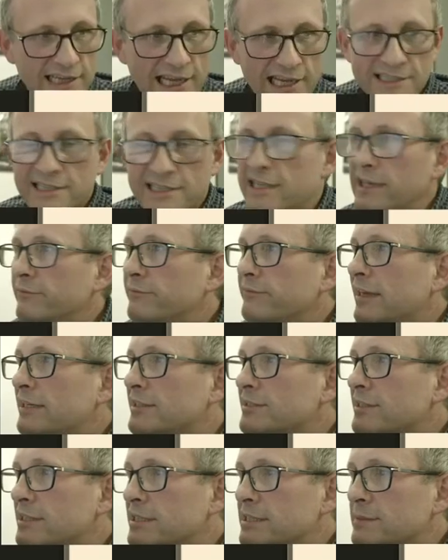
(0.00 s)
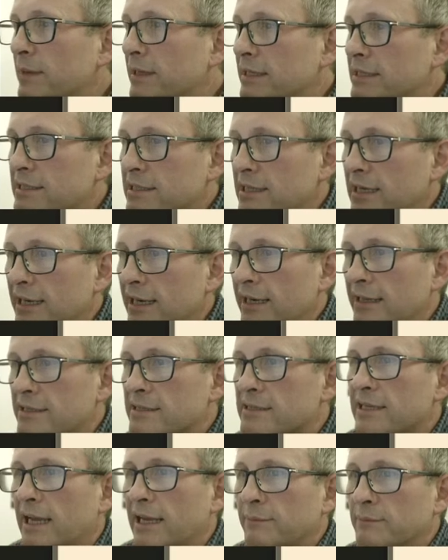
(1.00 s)
as the inventors, but it's clearly the
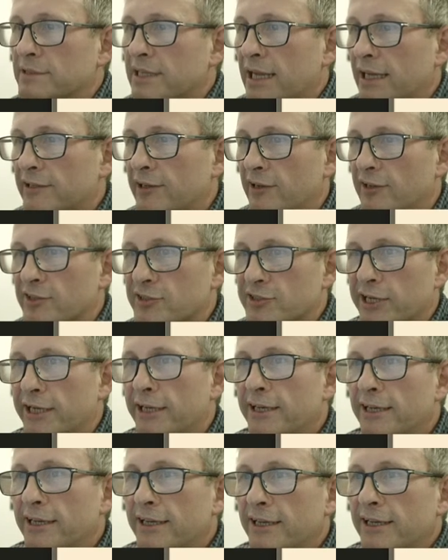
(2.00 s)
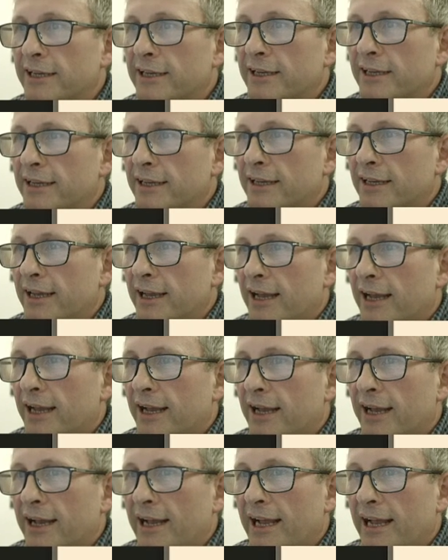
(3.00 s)
same technology.
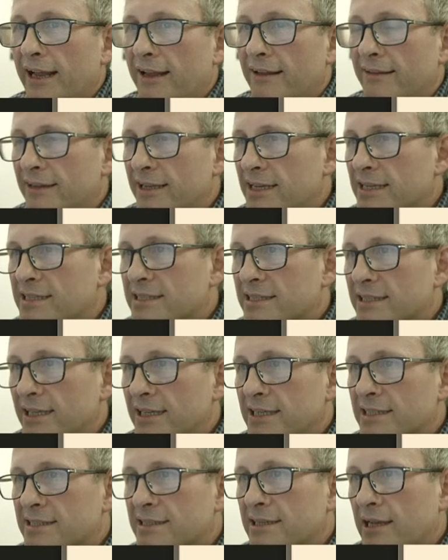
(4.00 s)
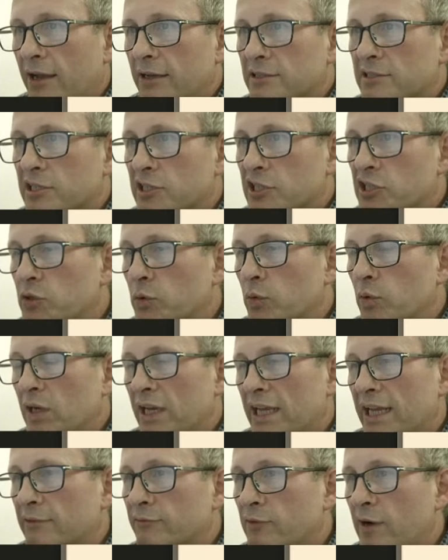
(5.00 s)
Uh, and this is going to
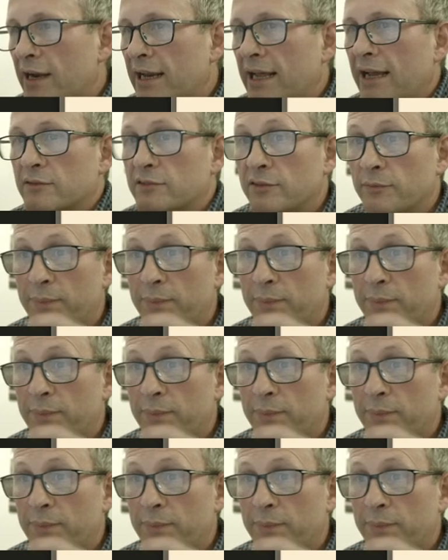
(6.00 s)
shortly run out of